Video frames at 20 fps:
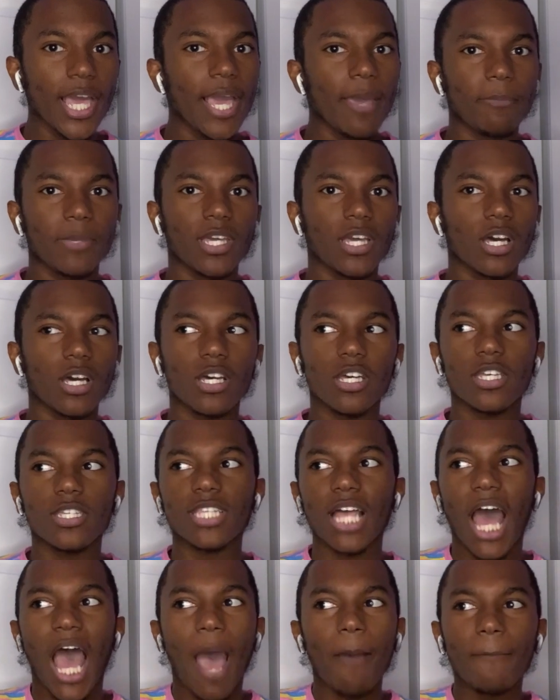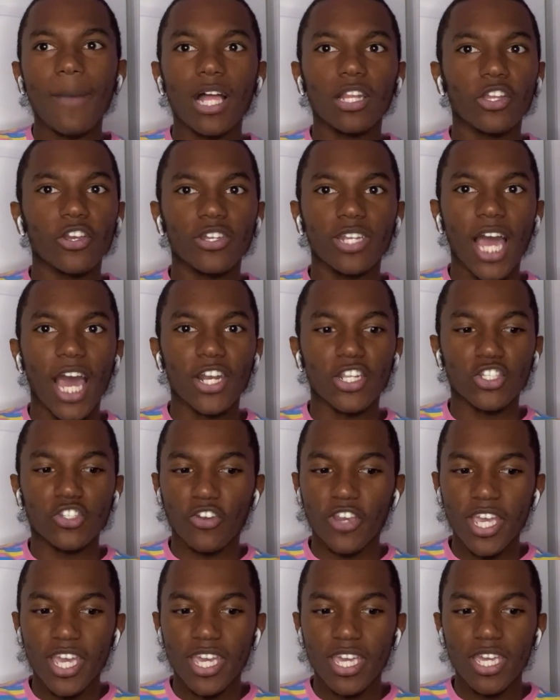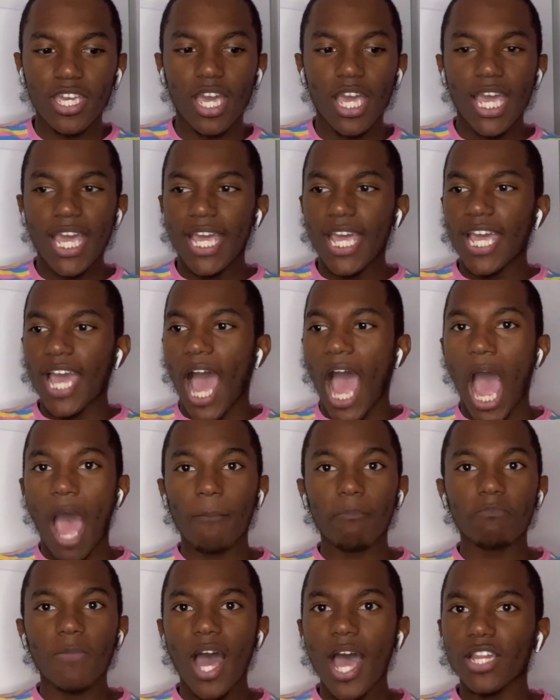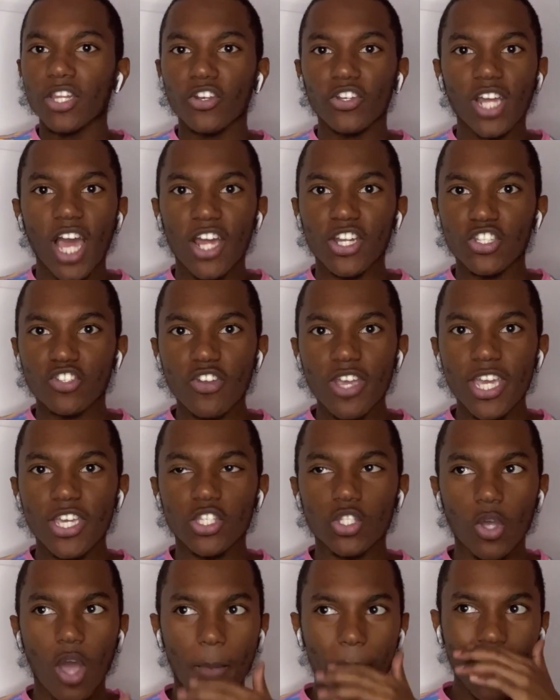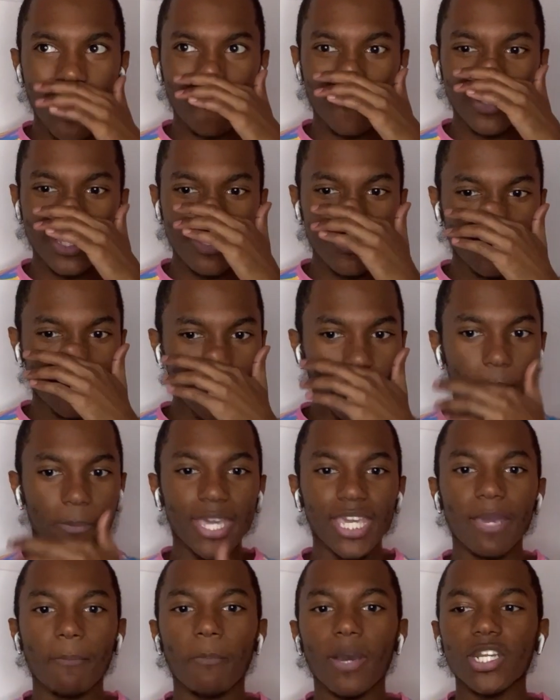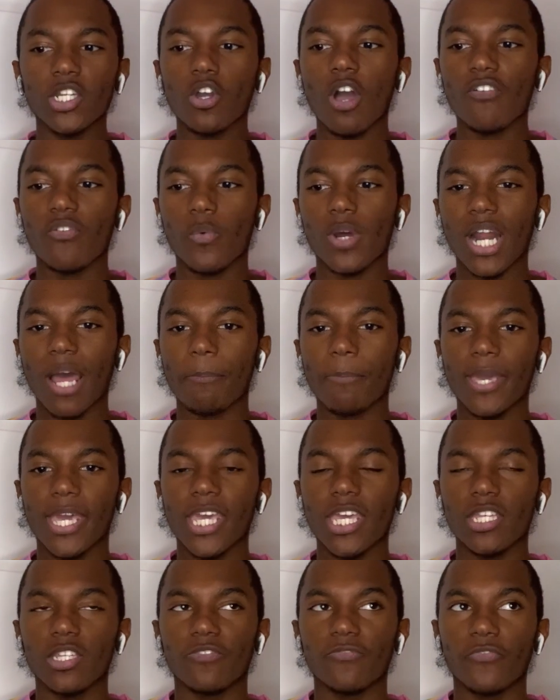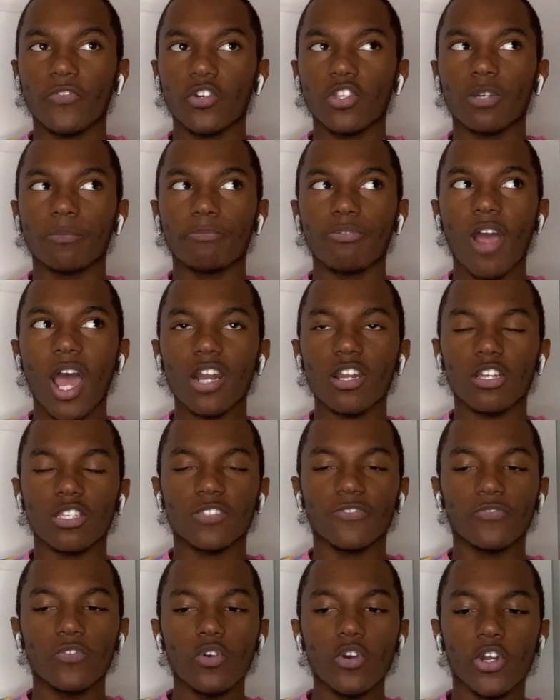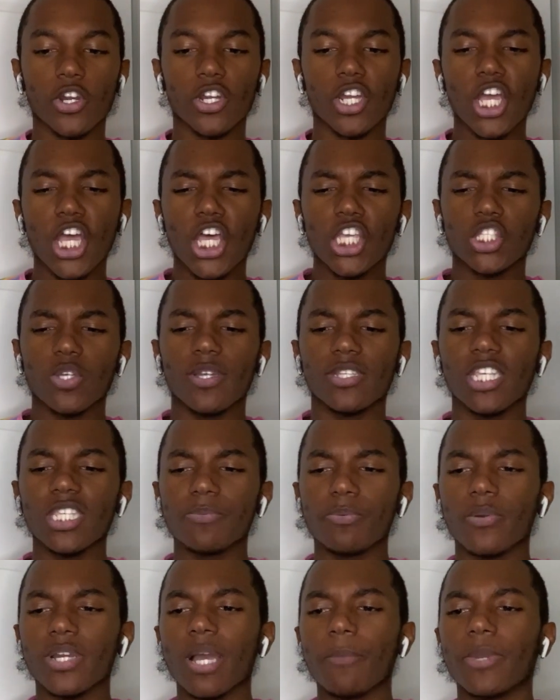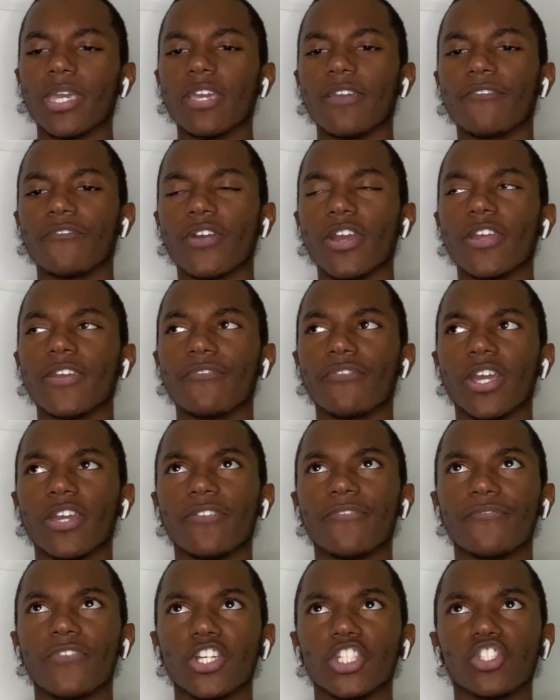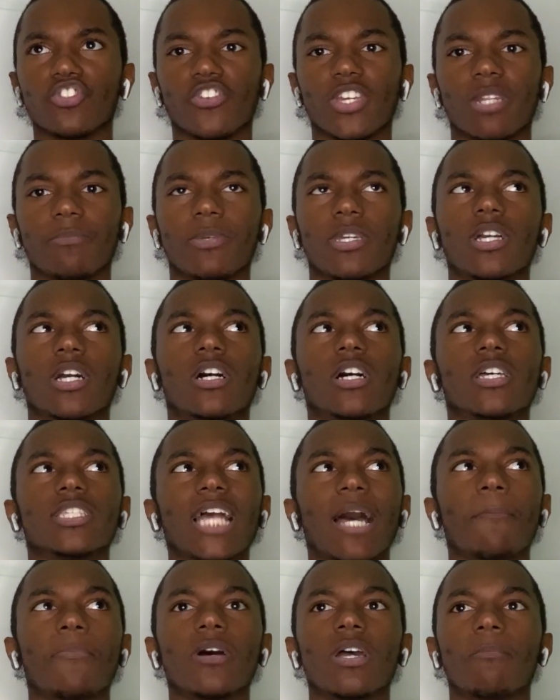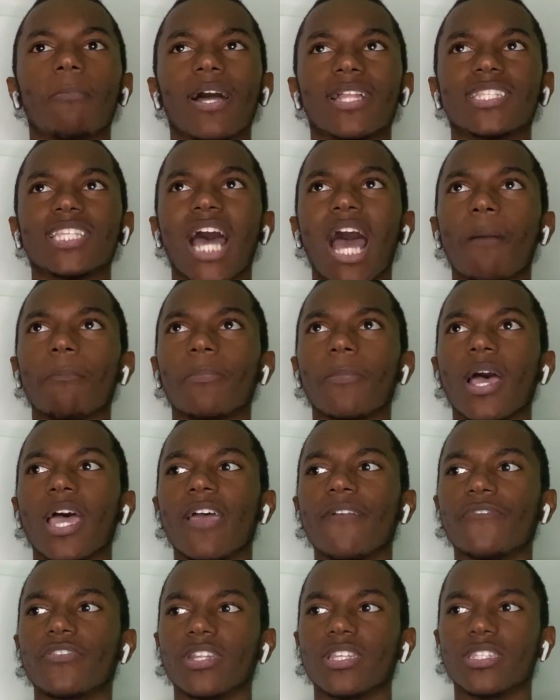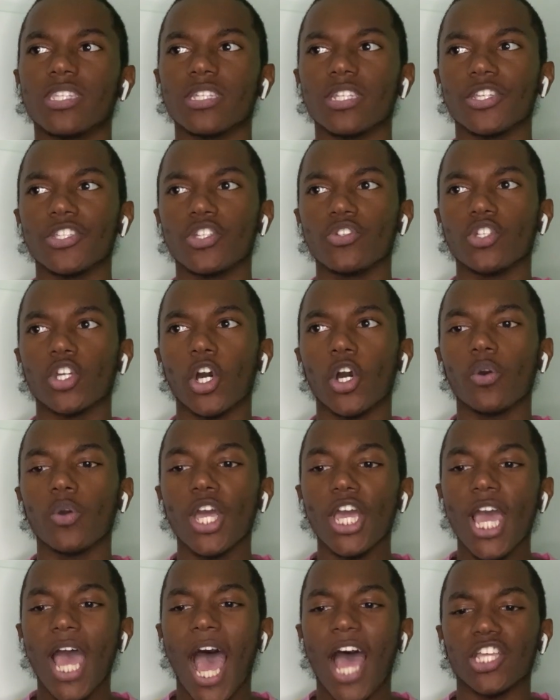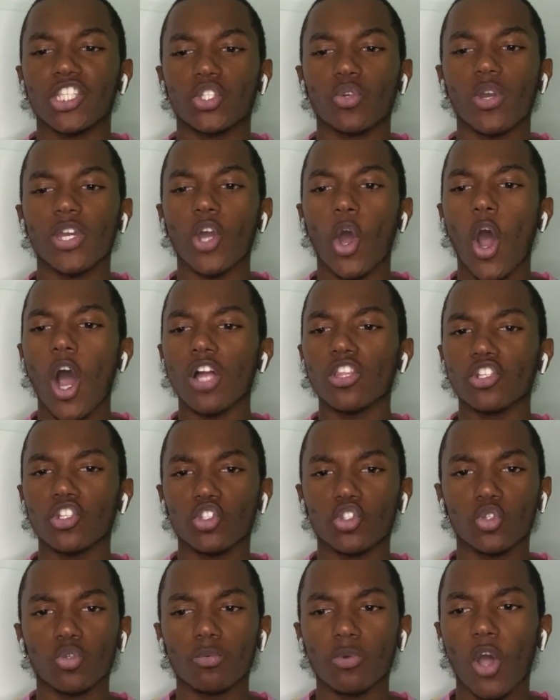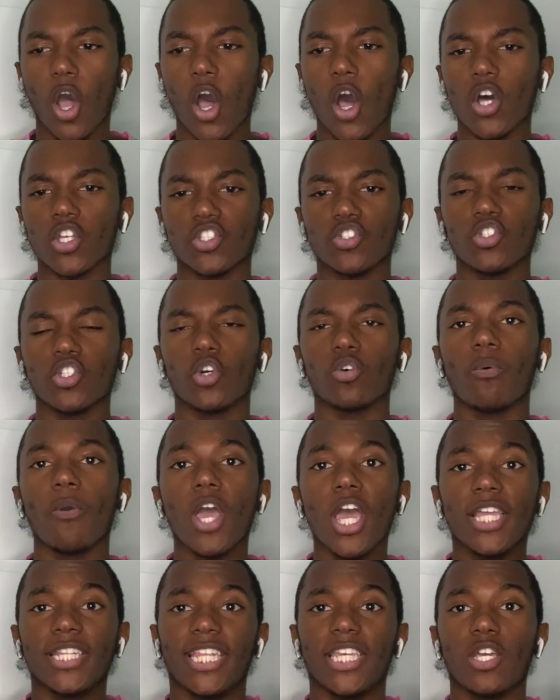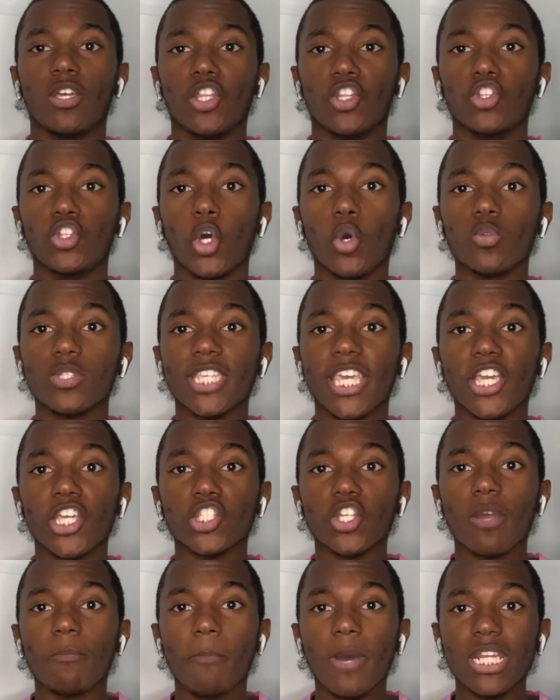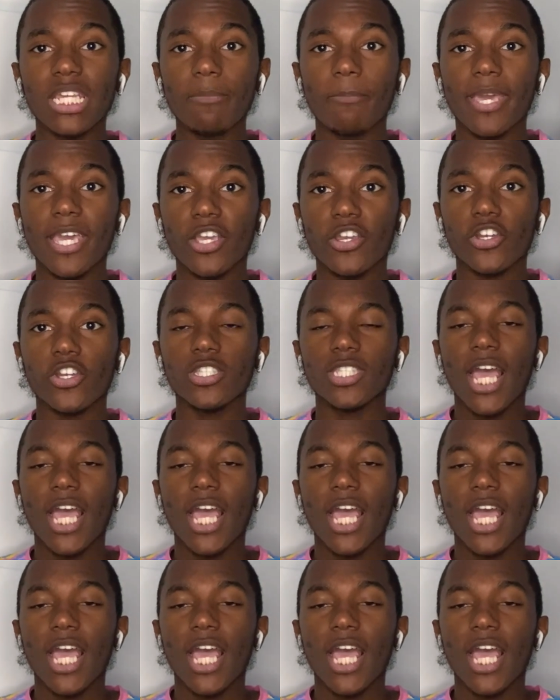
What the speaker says: Because I'm not learning how to trade. I'm not learning how to trade, so I'm not really, you know, making money off of what I paid for the products for. So at this point, I'm getting very, very frustrated because I'm putting my time and my effort into this. You know, I joined all of the Zoom calls. You know, they note takers are money makers.